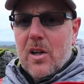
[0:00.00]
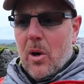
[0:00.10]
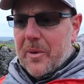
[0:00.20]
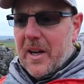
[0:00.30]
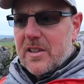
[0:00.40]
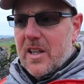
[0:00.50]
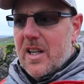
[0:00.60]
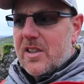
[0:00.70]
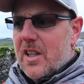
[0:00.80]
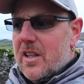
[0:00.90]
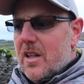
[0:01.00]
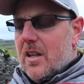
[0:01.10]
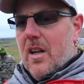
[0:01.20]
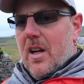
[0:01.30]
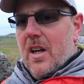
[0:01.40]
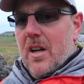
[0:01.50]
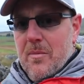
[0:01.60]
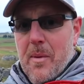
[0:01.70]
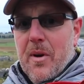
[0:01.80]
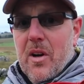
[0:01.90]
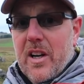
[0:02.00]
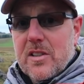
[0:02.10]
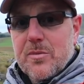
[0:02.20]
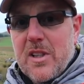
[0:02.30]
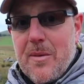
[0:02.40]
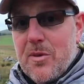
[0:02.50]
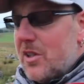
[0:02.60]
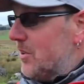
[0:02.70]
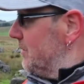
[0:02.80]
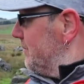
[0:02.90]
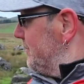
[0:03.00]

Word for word: go up and get Denise, and maybe go and get some sandwiches.